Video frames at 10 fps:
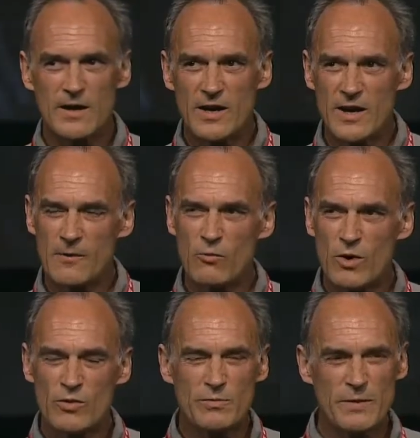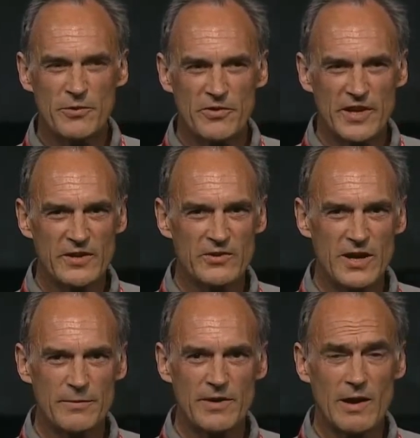What will people think who
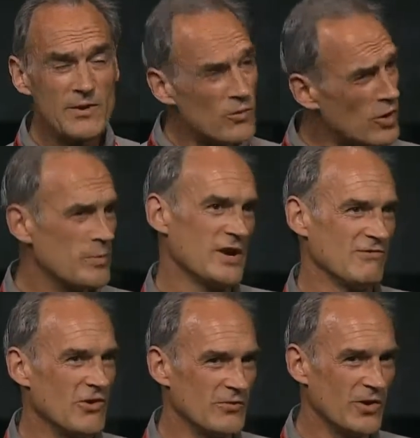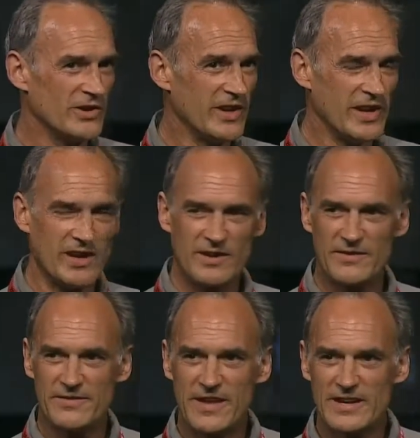come here? I mean, it will be a ruin one day.
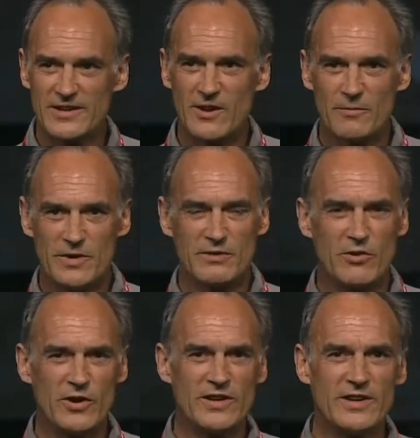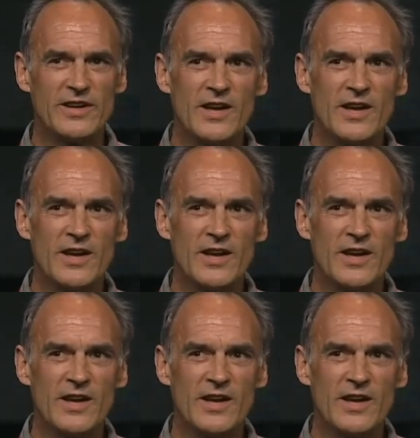That cannot be avoided.